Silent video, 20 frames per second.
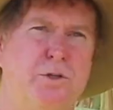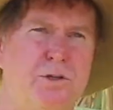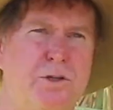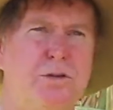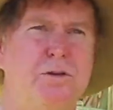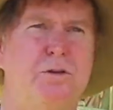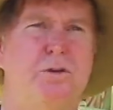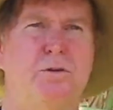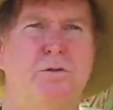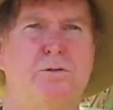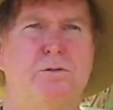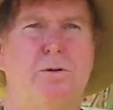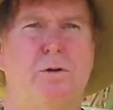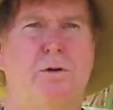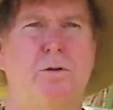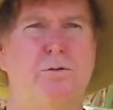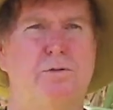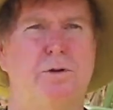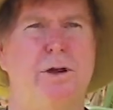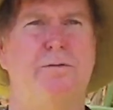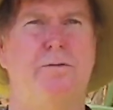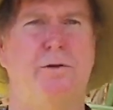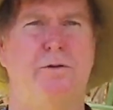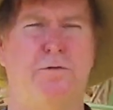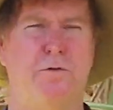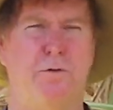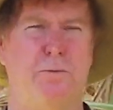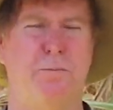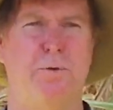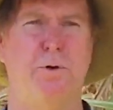precision control traffic
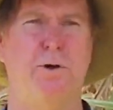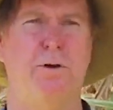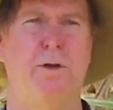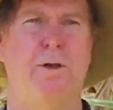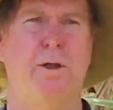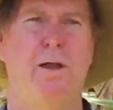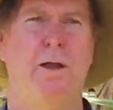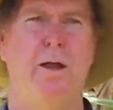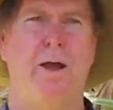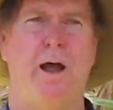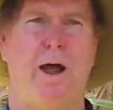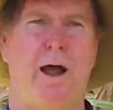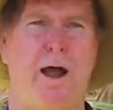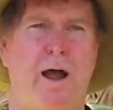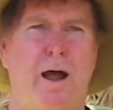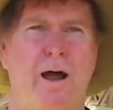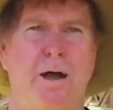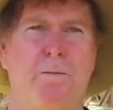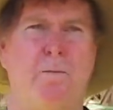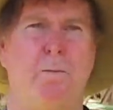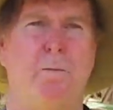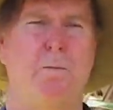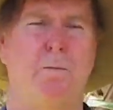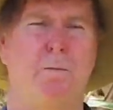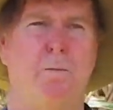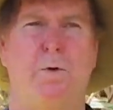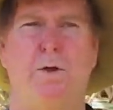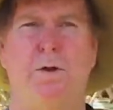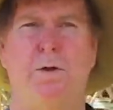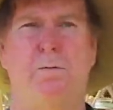footprint, um,
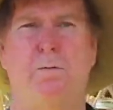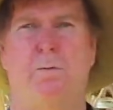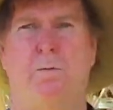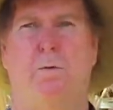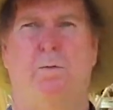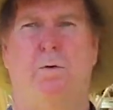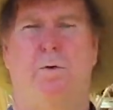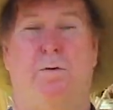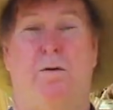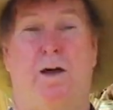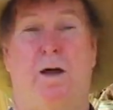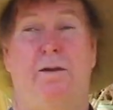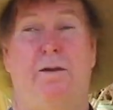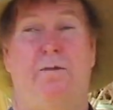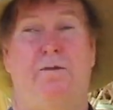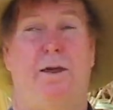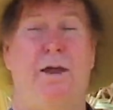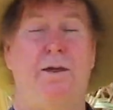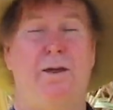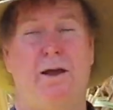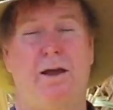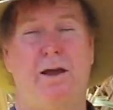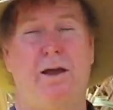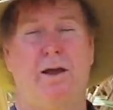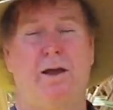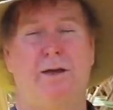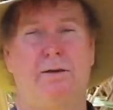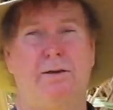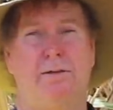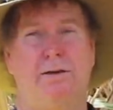we only had
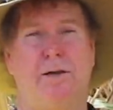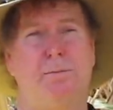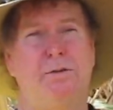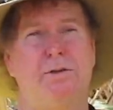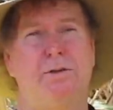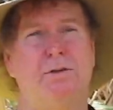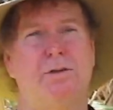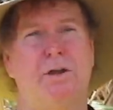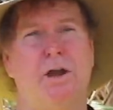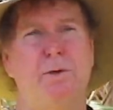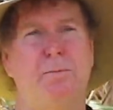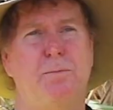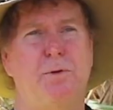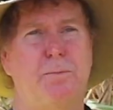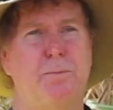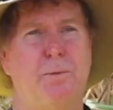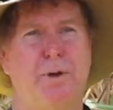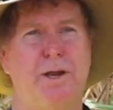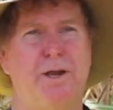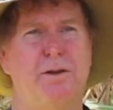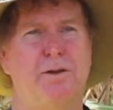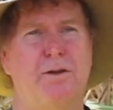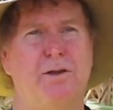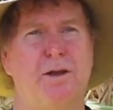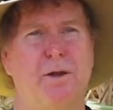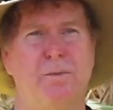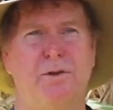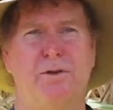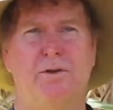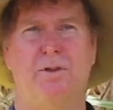a, a, double disc opener planter
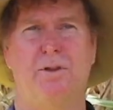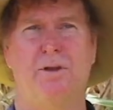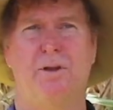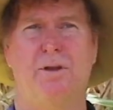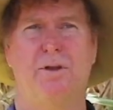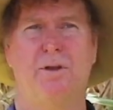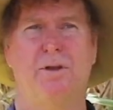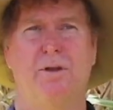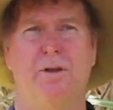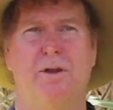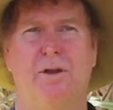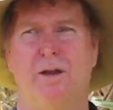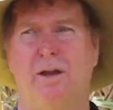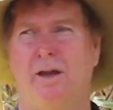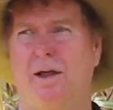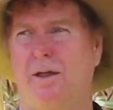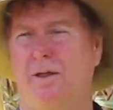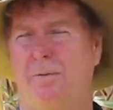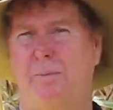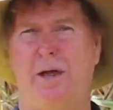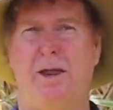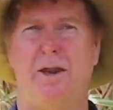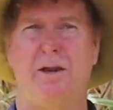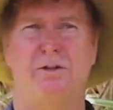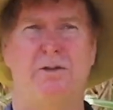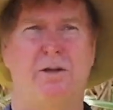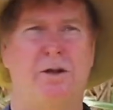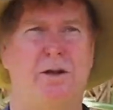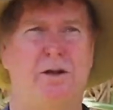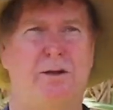come into the, uh, the
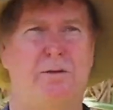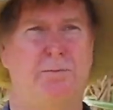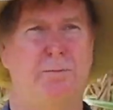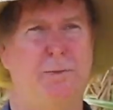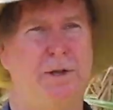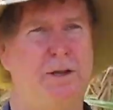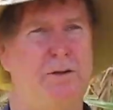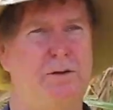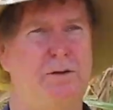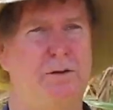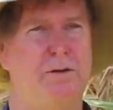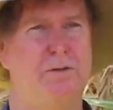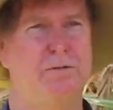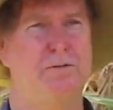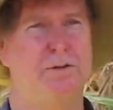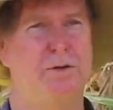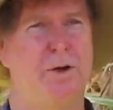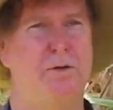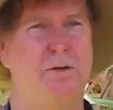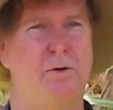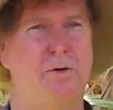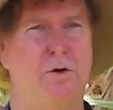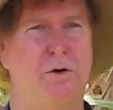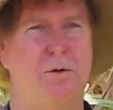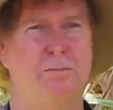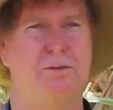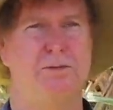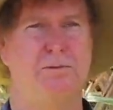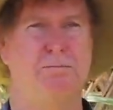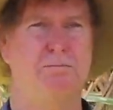paddock to plant the, sow the
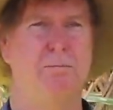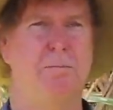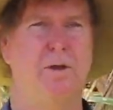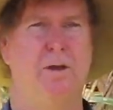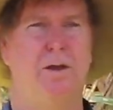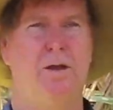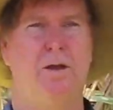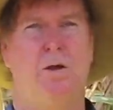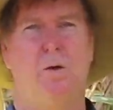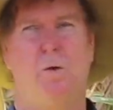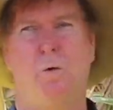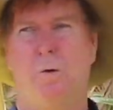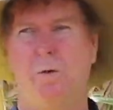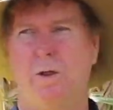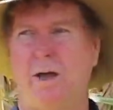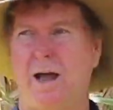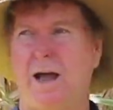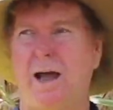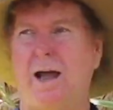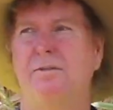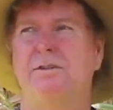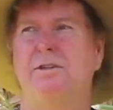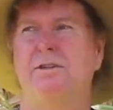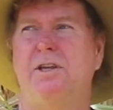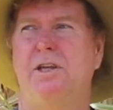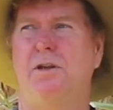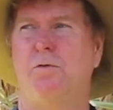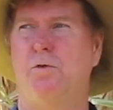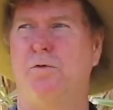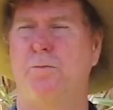crops. All the
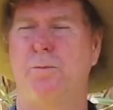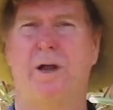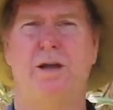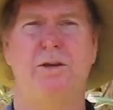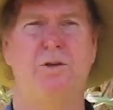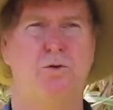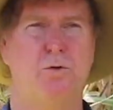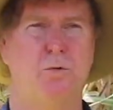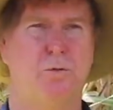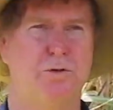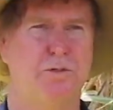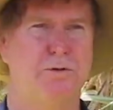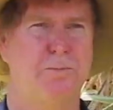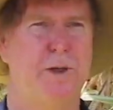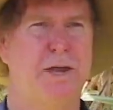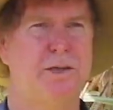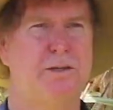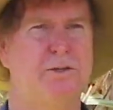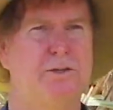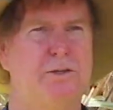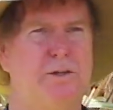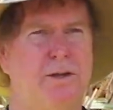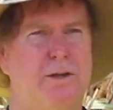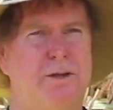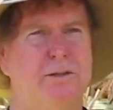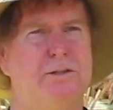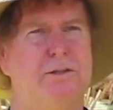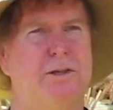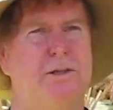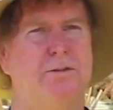harvest gear we've made sure was matched to
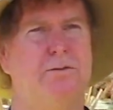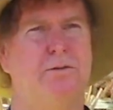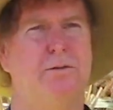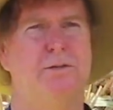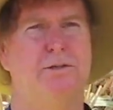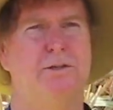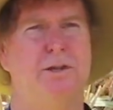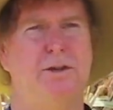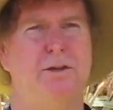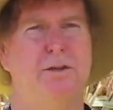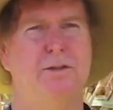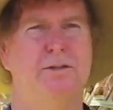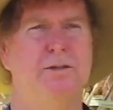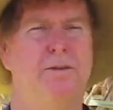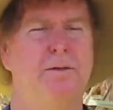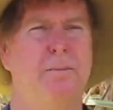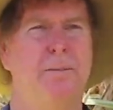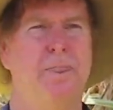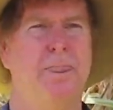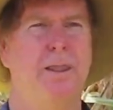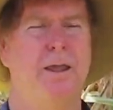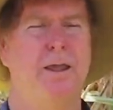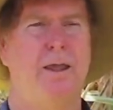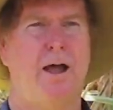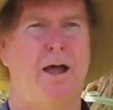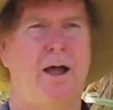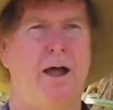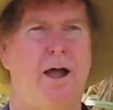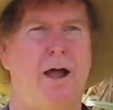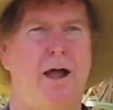those six foot centres.
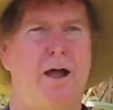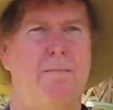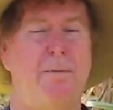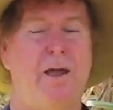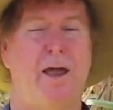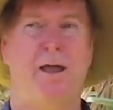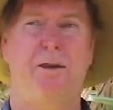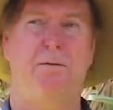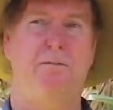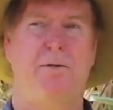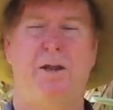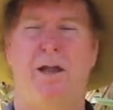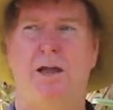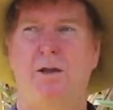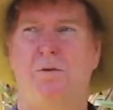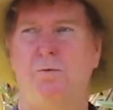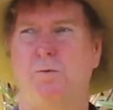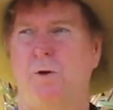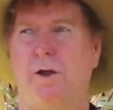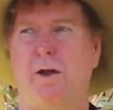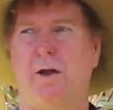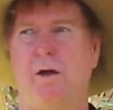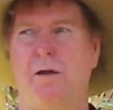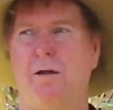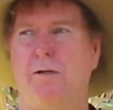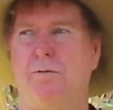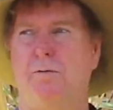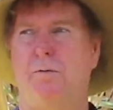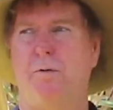Um, and yes, we're going